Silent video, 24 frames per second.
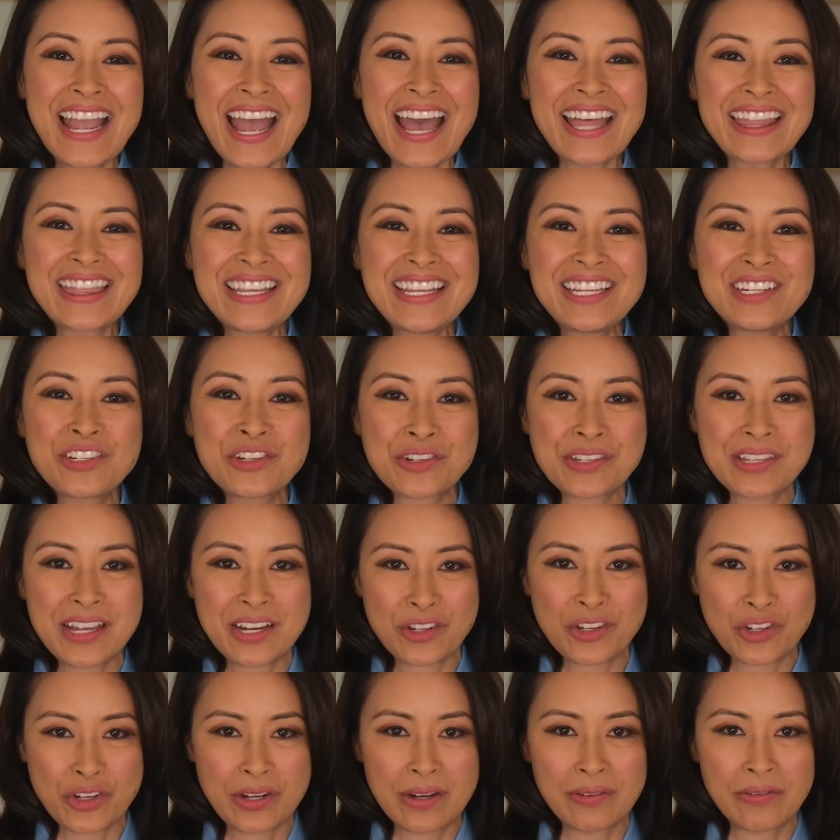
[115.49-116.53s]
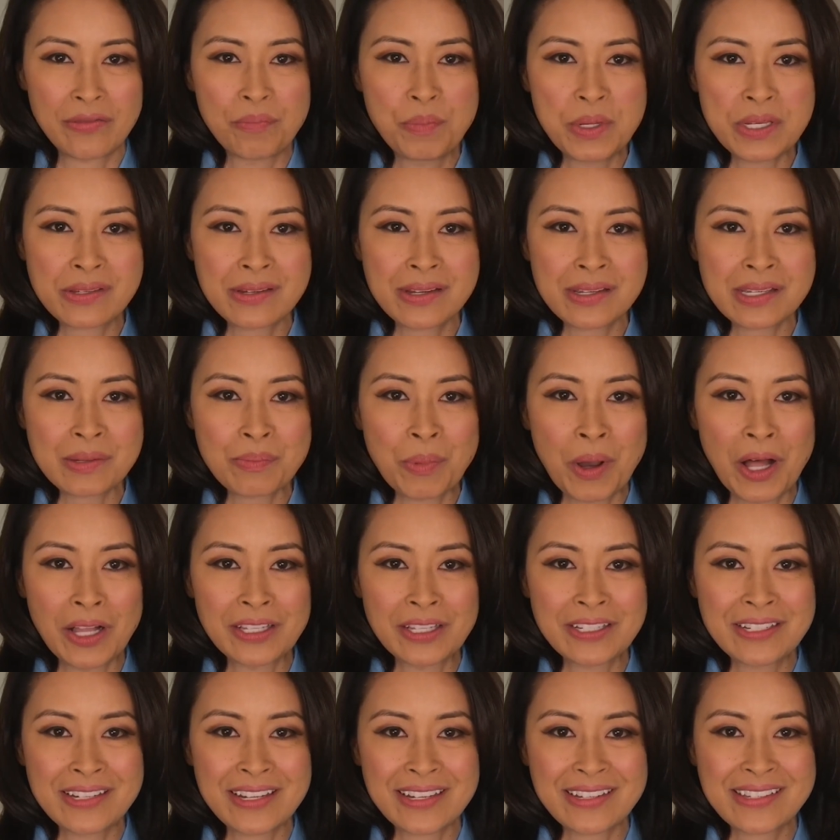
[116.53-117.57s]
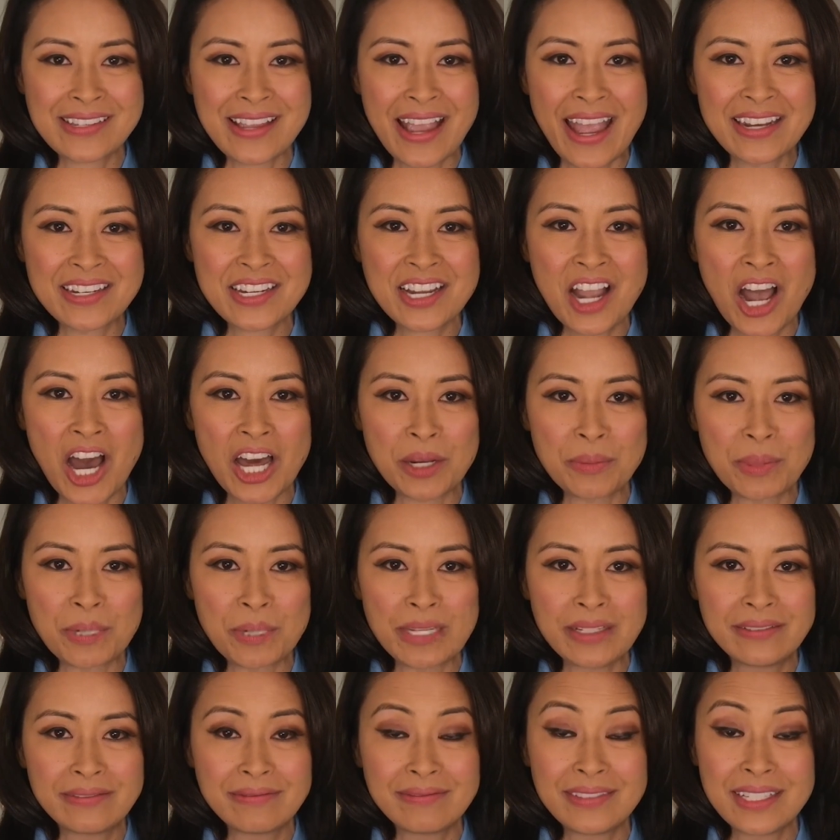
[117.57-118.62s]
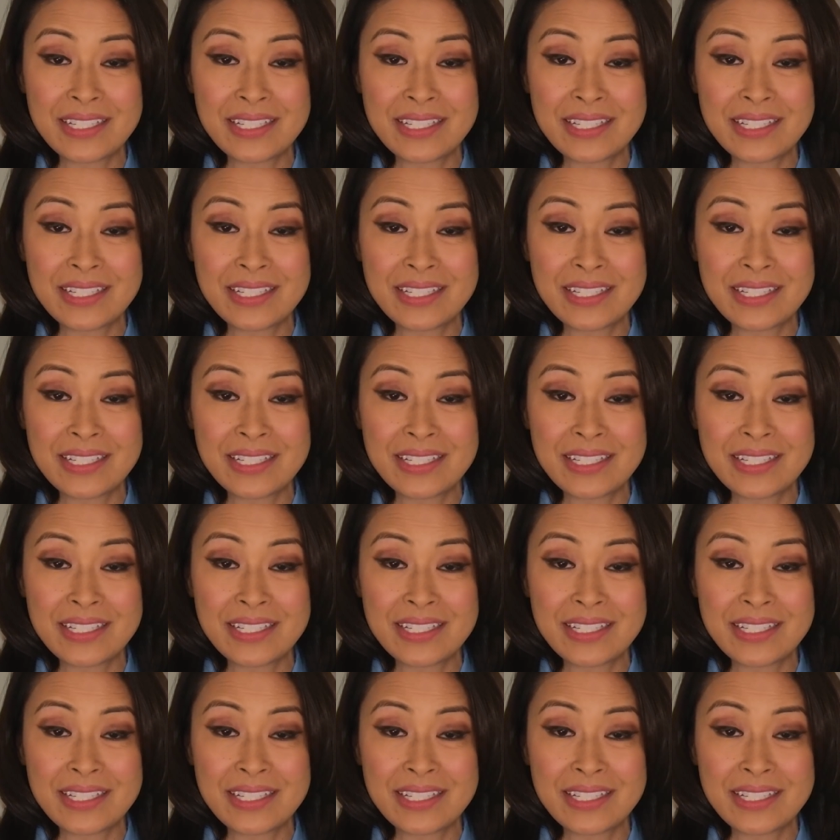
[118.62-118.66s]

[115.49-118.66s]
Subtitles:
at the intersection of business, politics, and economy.